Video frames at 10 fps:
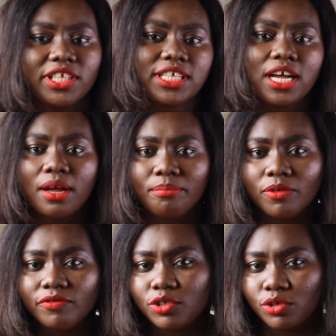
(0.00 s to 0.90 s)
visa and
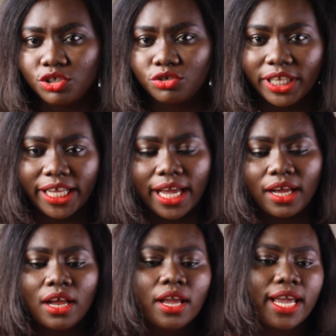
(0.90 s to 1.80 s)
move to
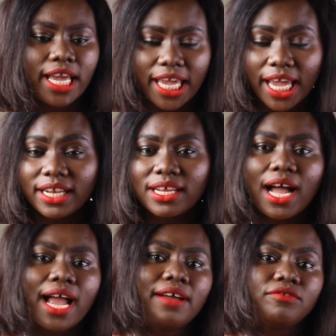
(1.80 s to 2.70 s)
Australia. Again,
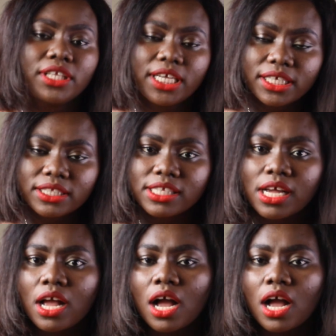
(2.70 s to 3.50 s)
I have linked